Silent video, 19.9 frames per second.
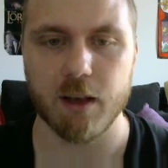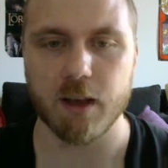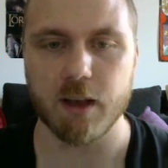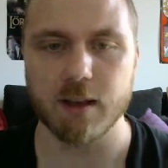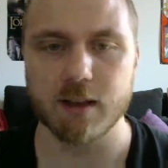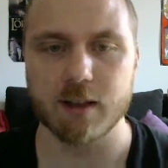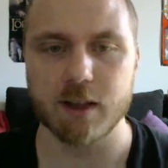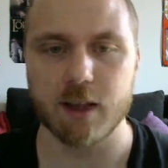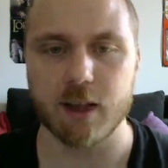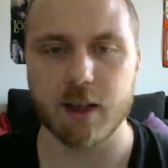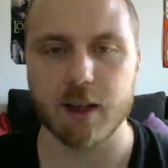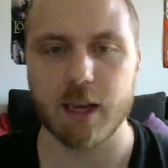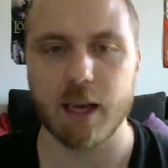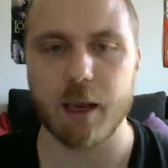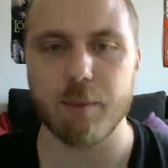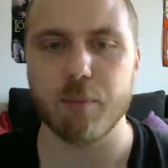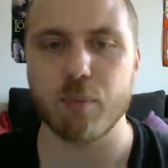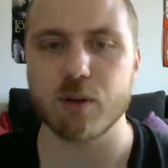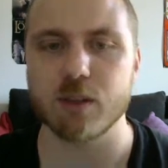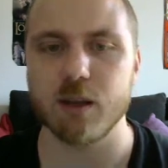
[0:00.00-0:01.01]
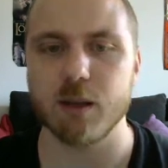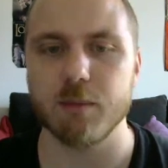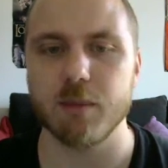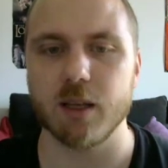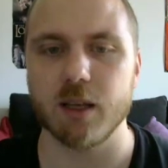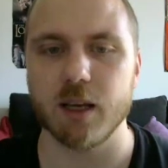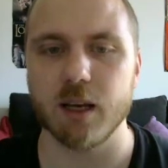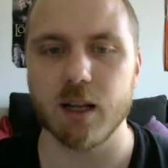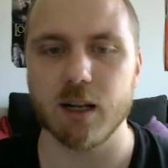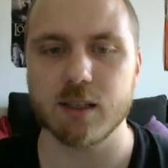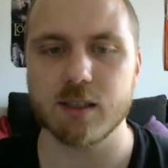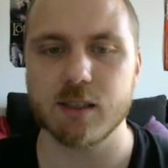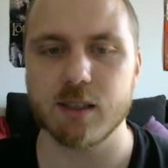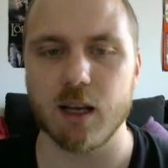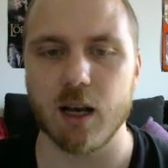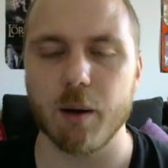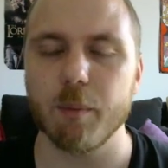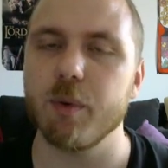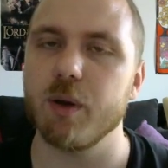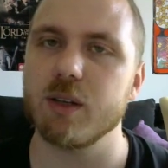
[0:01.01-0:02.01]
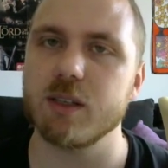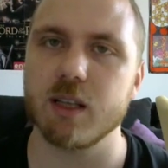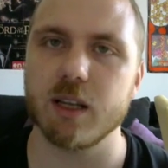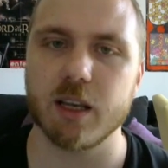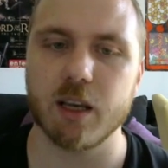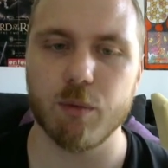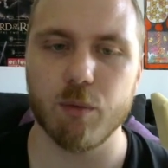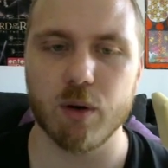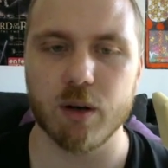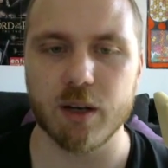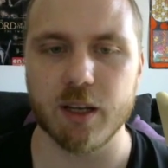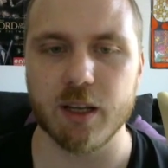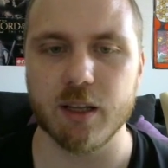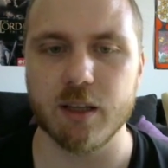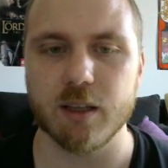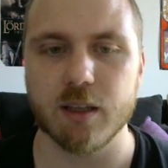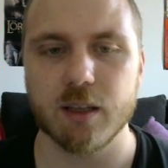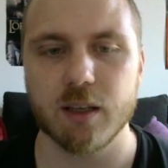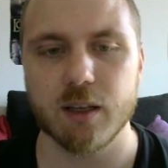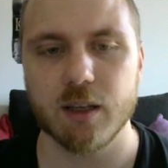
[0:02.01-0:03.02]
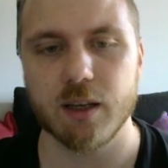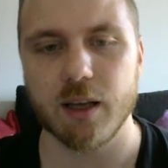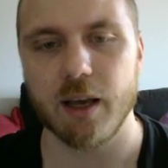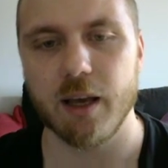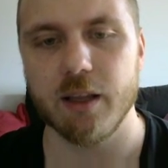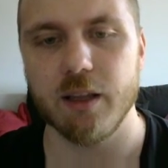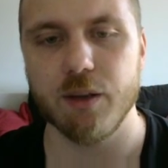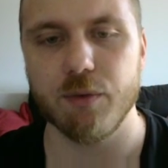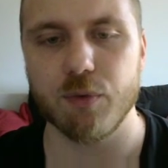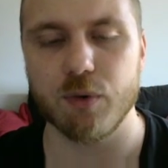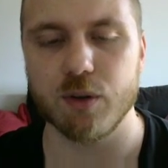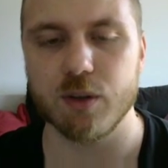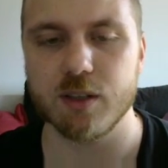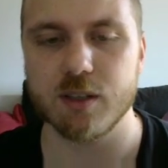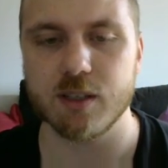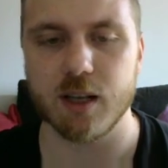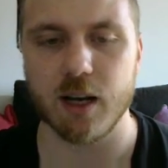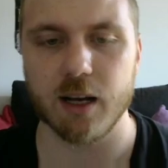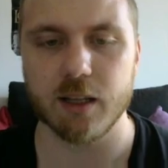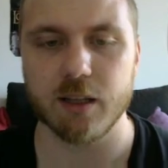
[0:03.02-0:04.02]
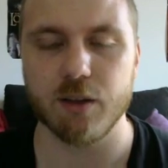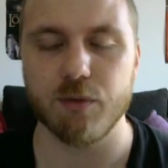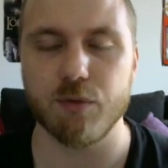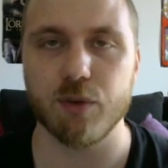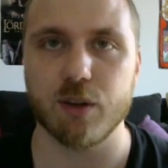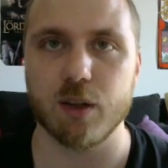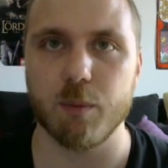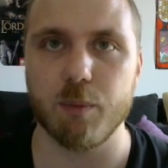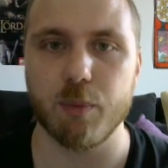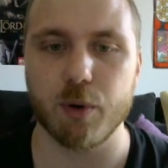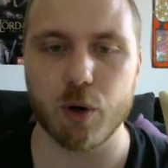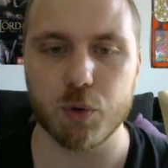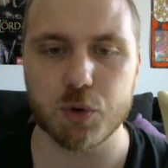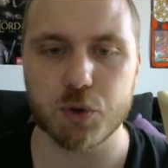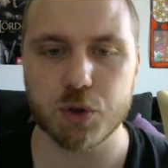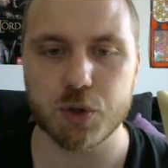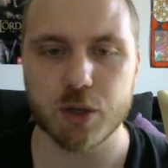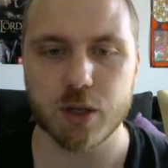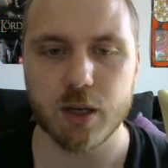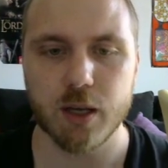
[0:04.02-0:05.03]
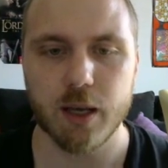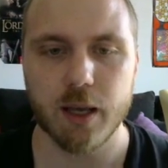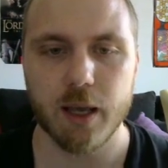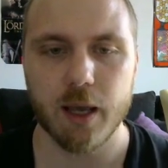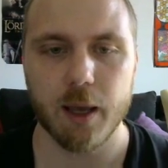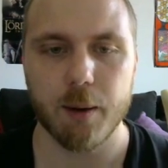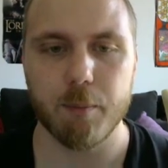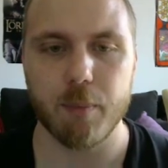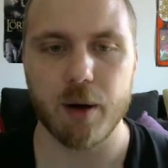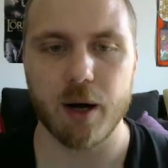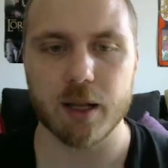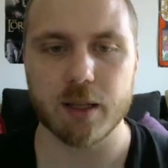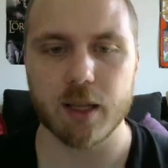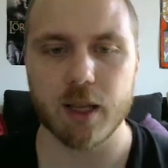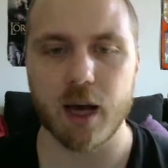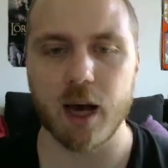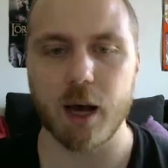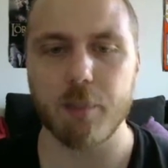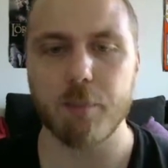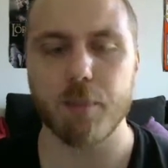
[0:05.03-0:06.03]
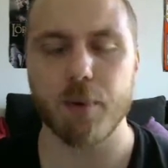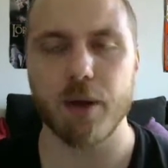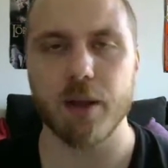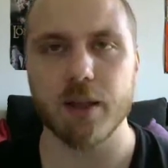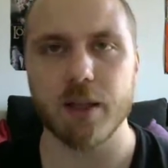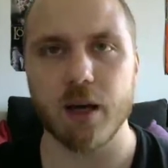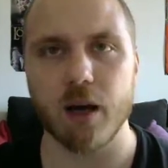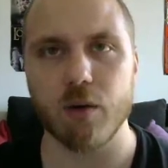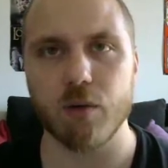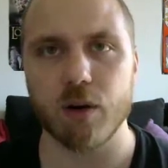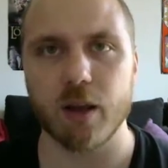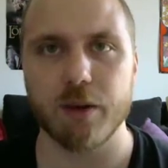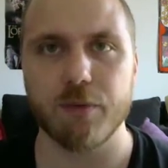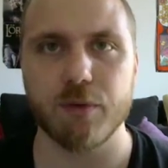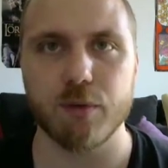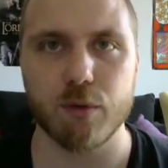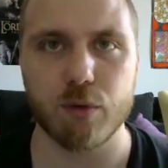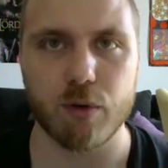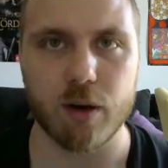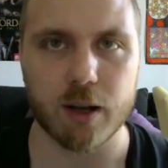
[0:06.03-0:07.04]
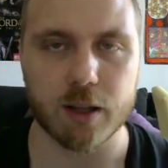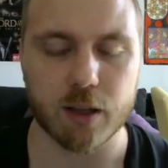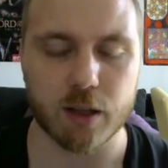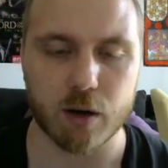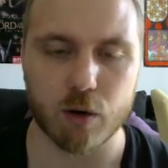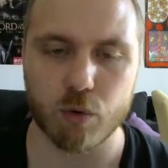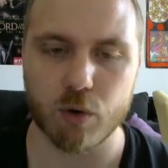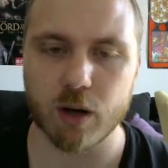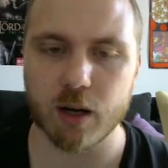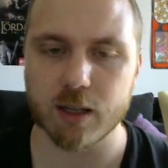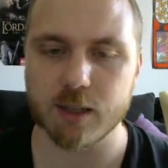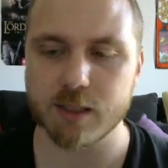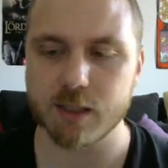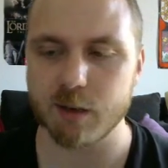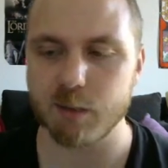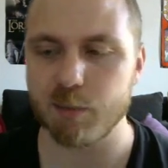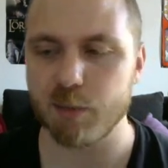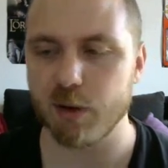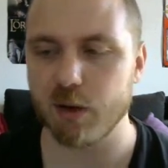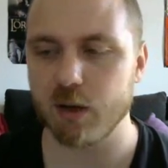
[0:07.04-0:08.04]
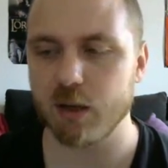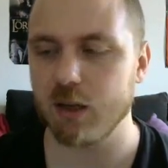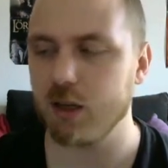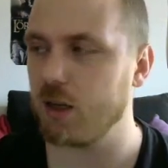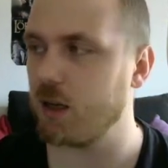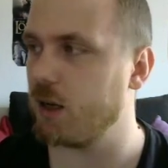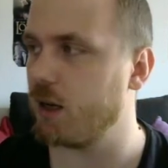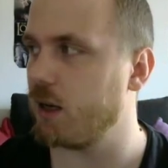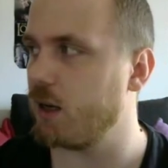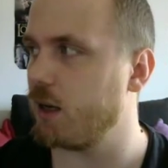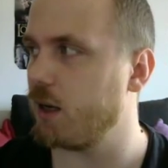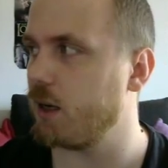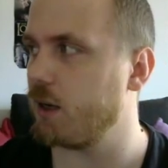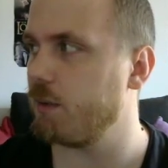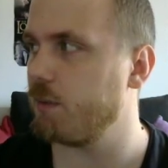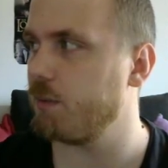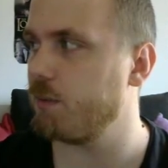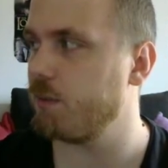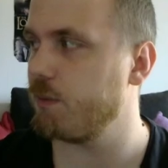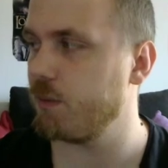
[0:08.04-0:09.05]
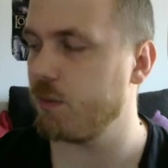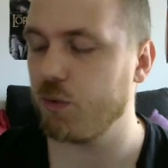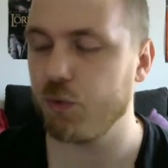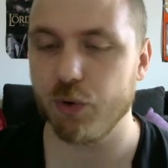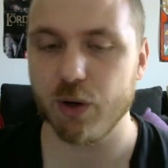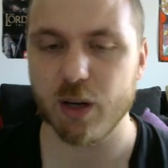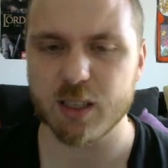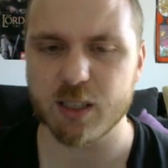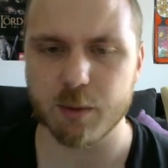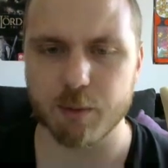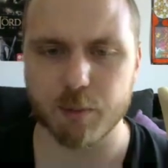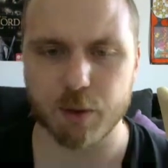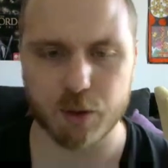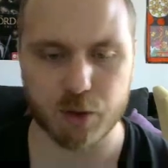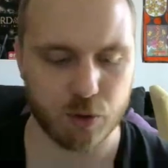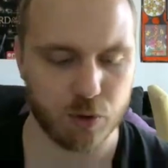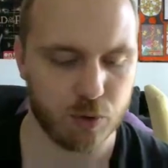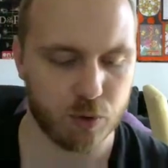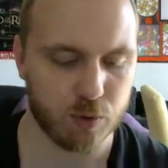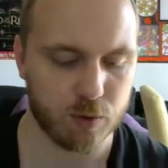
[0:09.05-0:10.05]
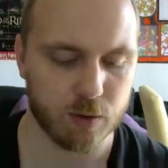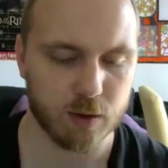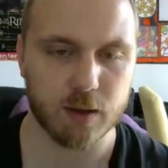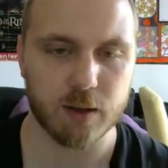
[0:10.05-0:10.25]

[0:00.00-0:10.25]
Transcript: has a cape or something else, obviously he will need a different design, different approach. But up and down, left and right are really simple to do.